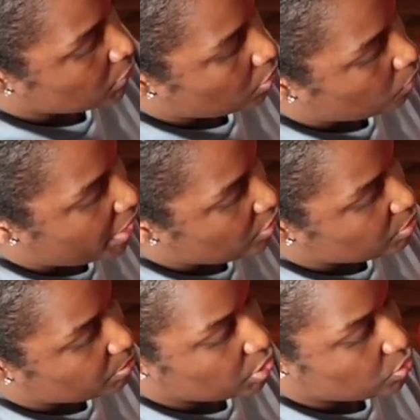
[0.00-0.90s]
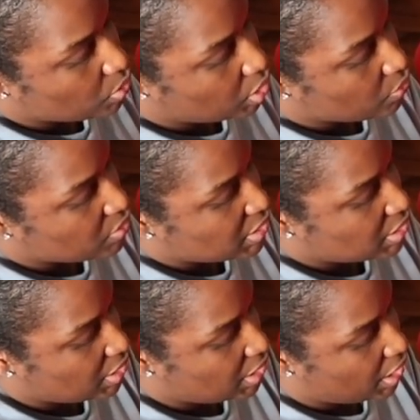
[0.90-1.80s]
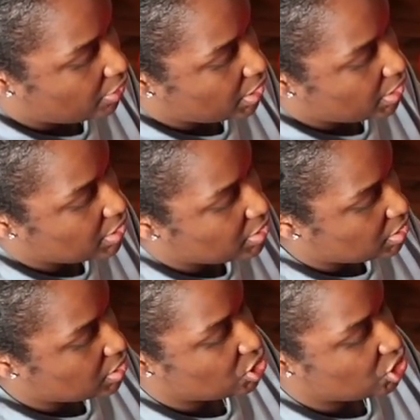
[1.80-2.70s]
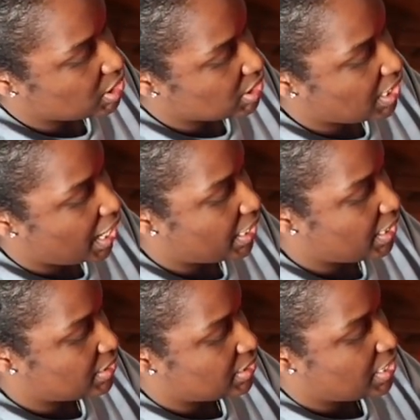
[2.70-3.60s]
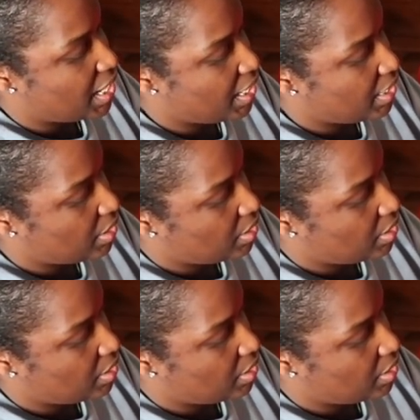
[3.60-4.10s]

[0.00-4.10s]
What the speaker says: around the balloon closest to that area, and then just tie in a knot.